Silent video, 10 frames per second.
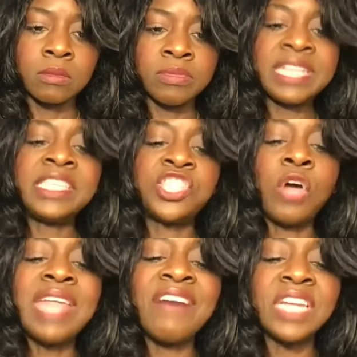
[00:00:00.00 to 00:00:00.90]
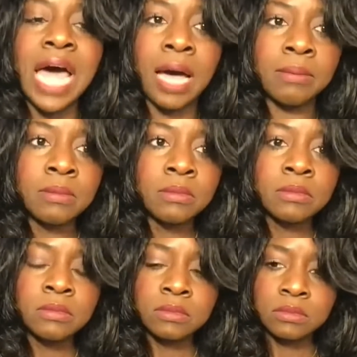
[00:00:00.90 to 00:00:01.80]
This is your level up.
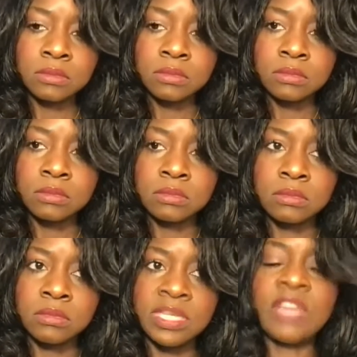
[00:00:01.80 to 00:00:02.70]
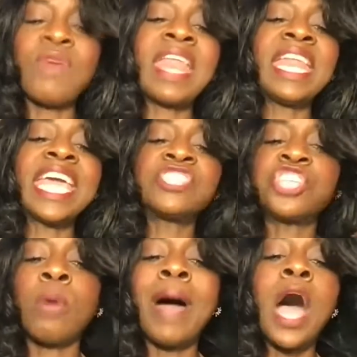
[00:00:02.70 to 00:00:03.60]
Get ready to get
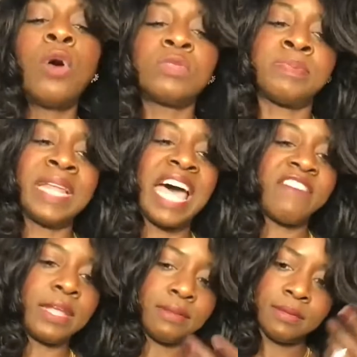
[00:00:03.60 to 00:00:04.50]
your bones, beloved.